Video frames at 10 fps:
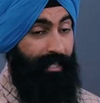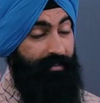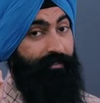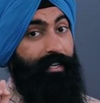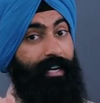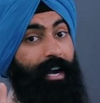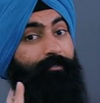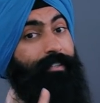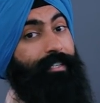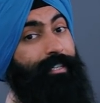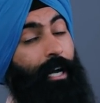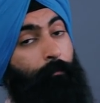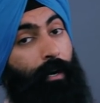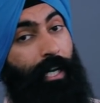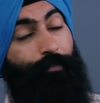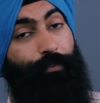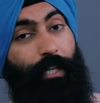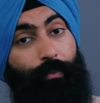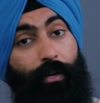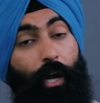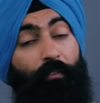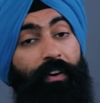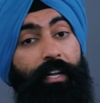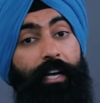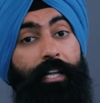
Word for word: Even after the stock market fully recovered,